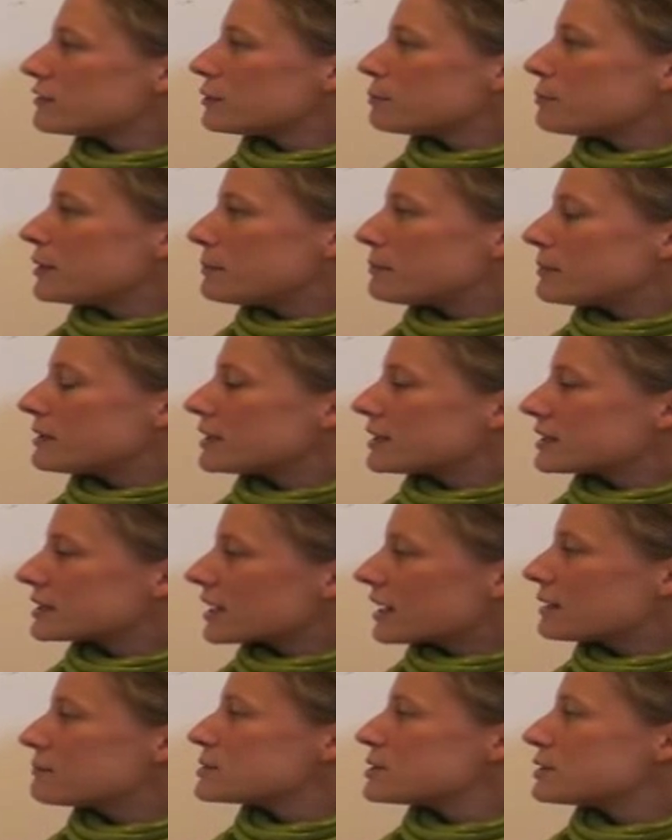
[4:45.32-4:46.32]
the people
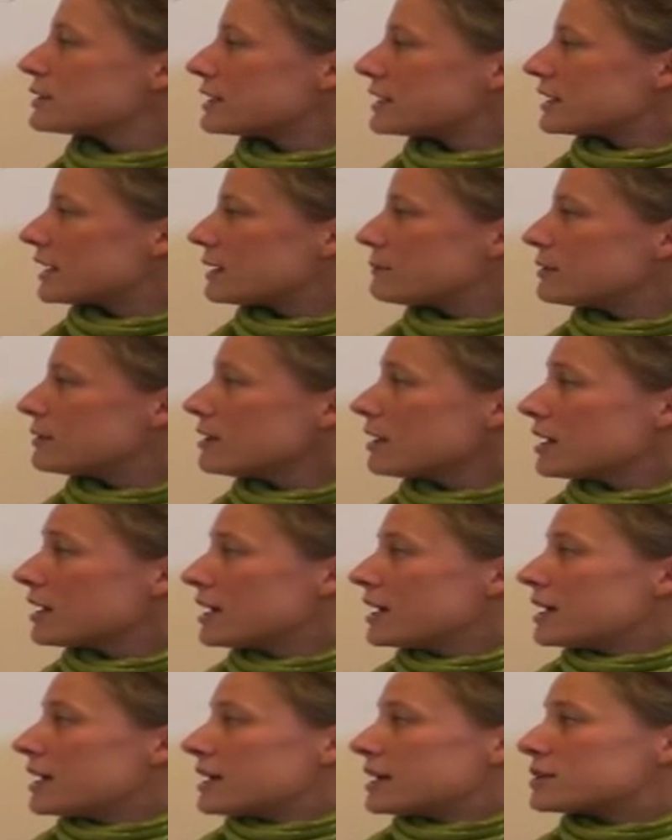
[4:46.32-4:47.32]
that come to the table.
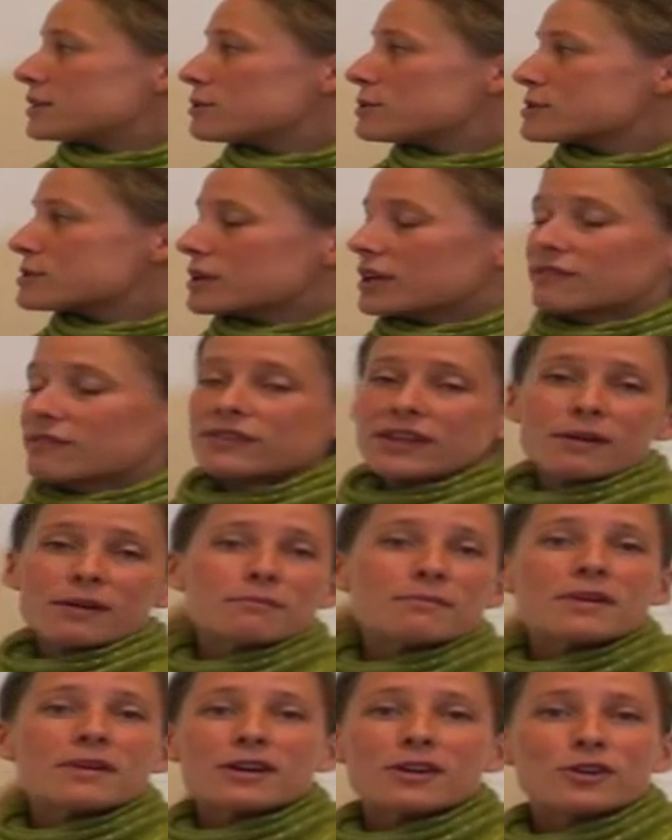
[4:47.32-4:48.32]
It also gives
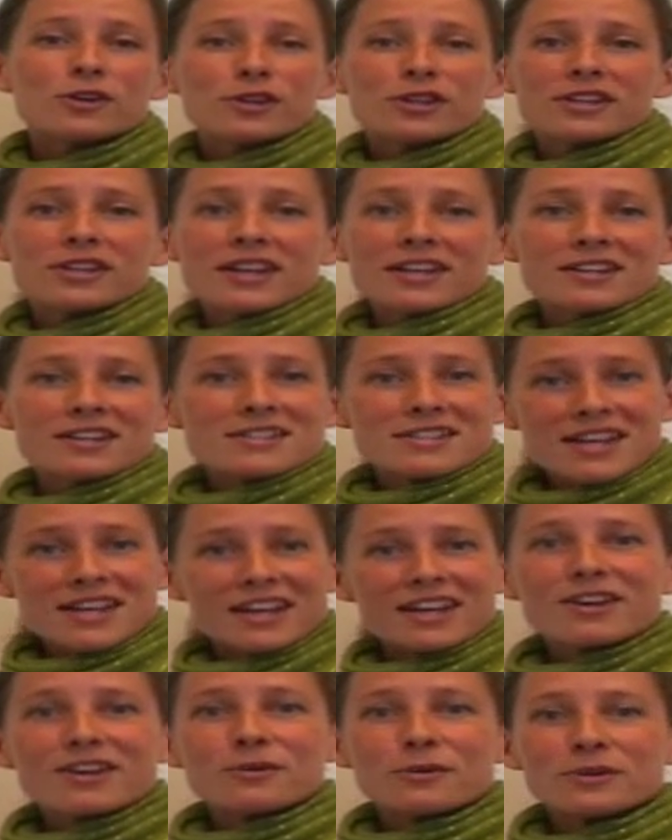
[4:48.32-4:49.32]
them a good
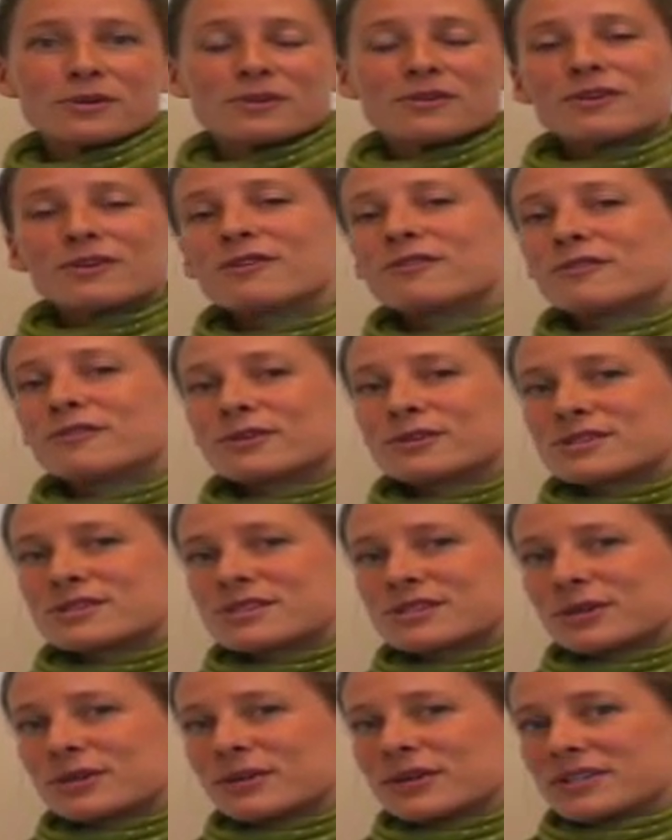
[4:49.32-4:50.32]
understanding of
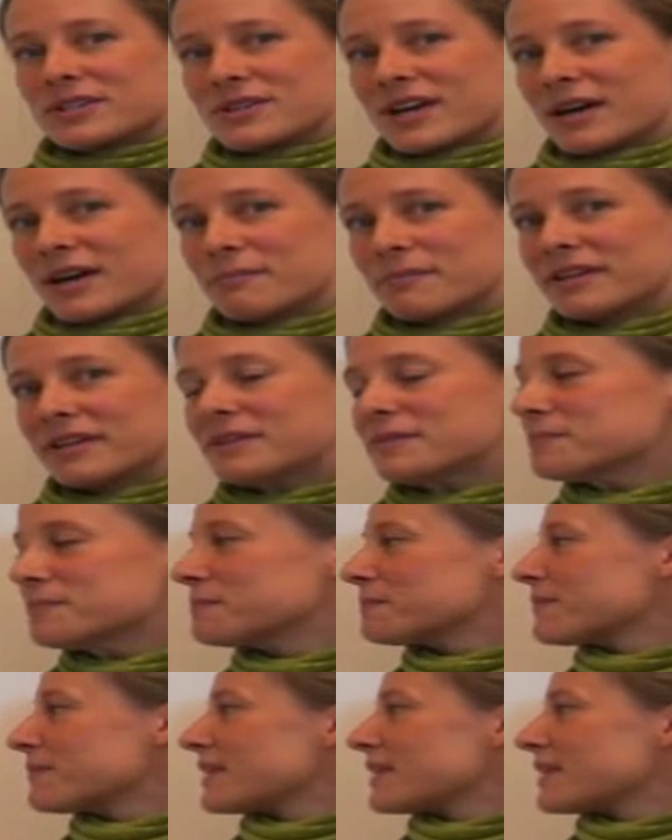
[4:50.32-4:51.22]
what's going to happen